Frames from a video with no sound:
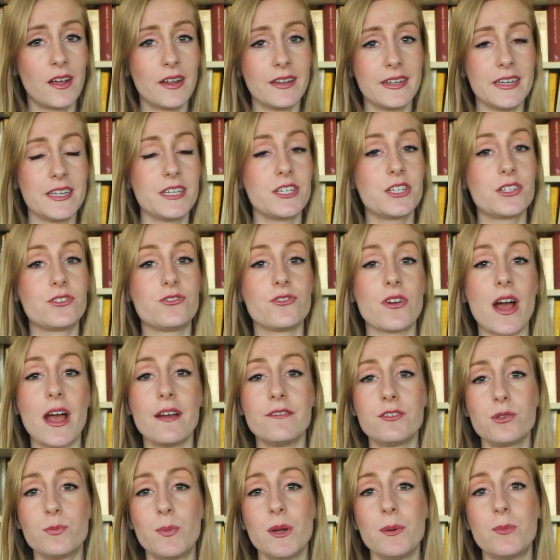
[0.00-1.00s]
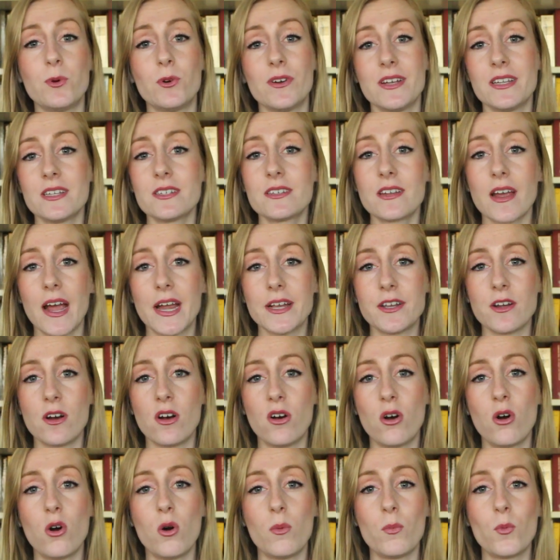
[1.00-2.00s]
This drives people inside the
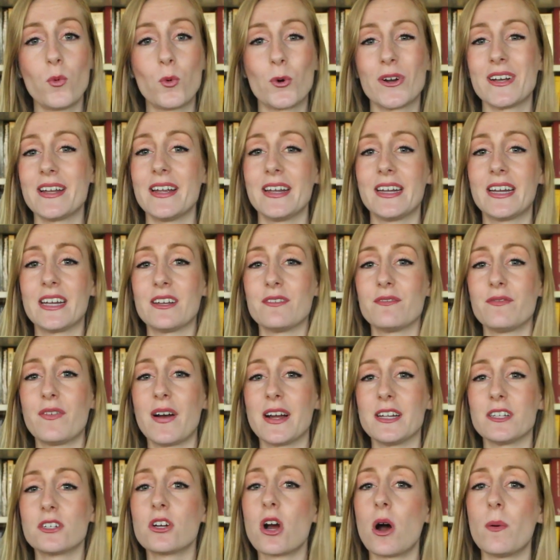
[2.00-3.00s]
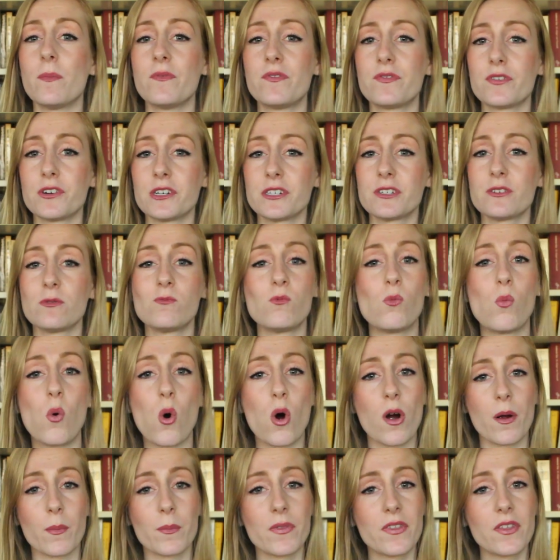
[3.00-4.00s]
home where they can find comfort,
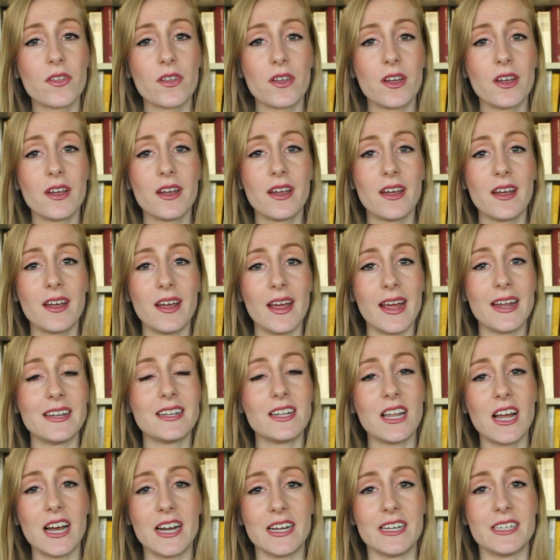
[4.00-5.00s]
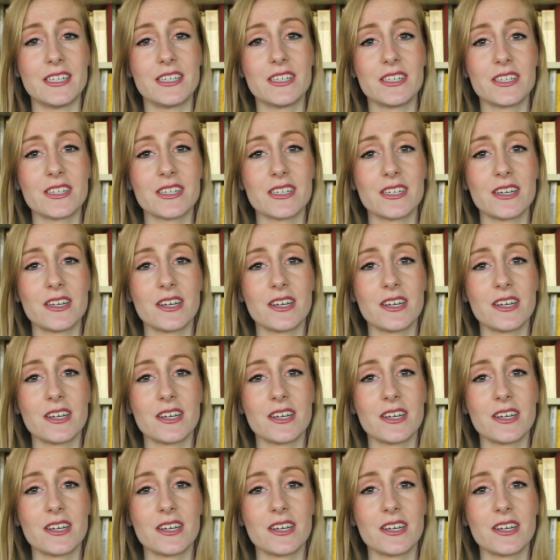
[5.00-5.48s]
warmth and light.